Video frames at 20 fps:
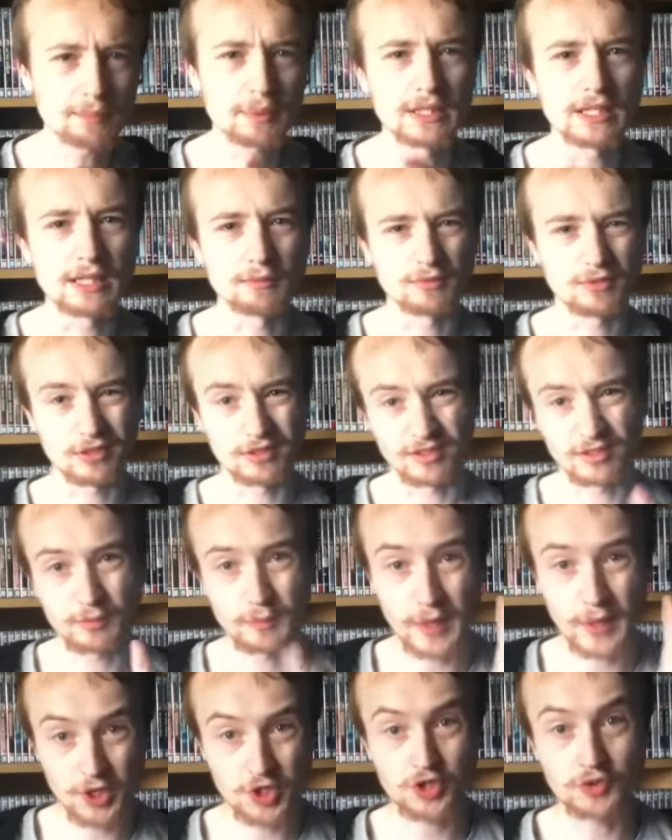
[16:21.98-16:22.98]
keeping him to
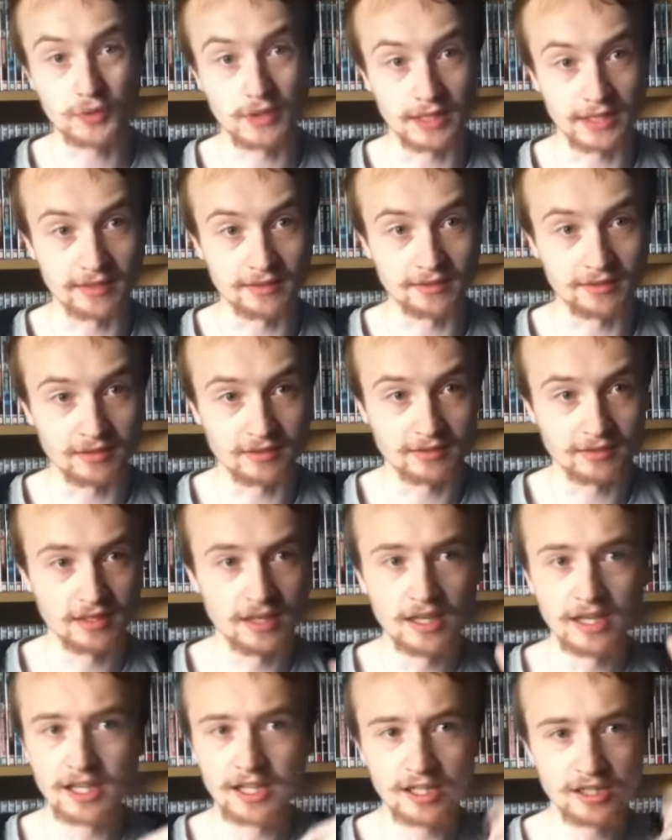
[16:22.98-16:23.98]
special releases,
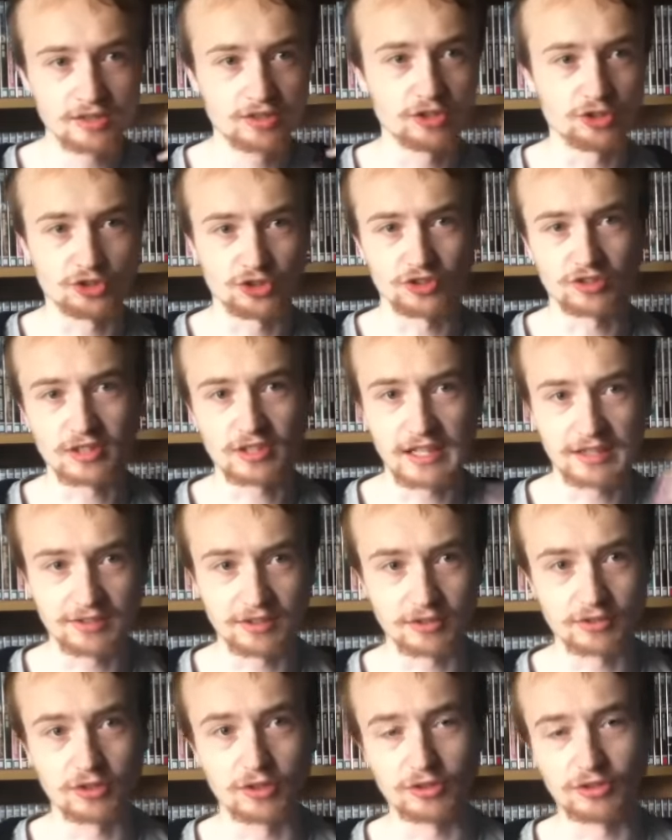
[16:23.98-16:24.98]
such as
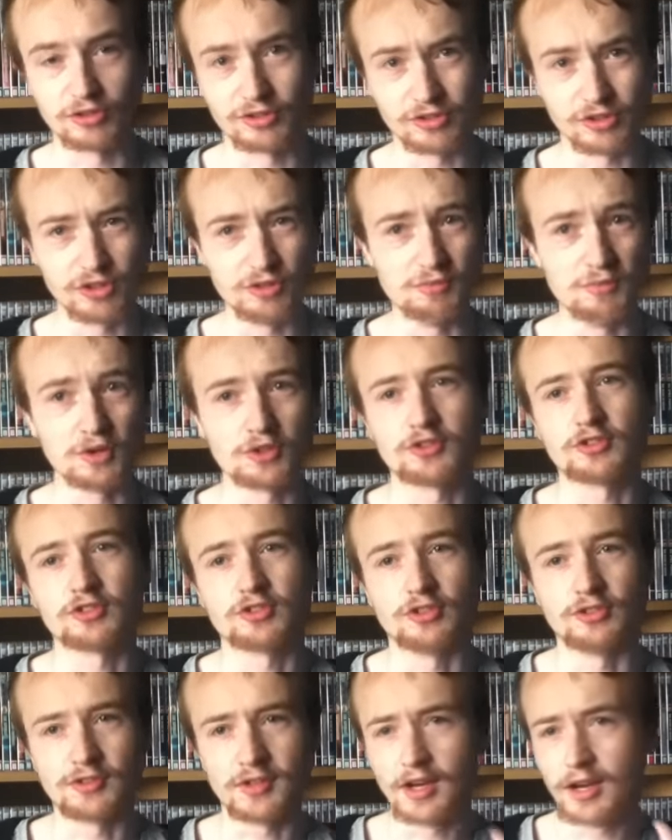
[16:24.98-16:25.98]
Classic Doctors, New
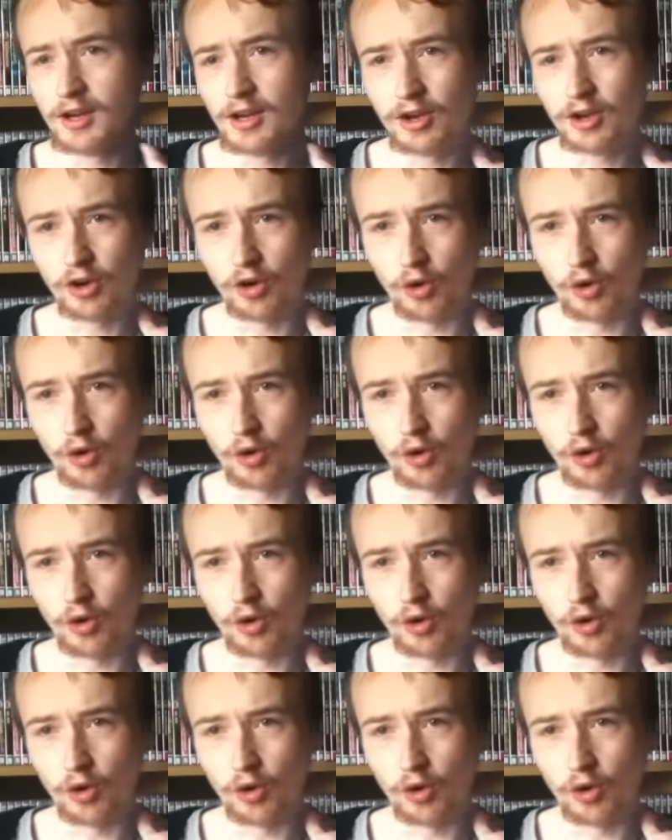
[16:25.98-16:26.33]
Monsters,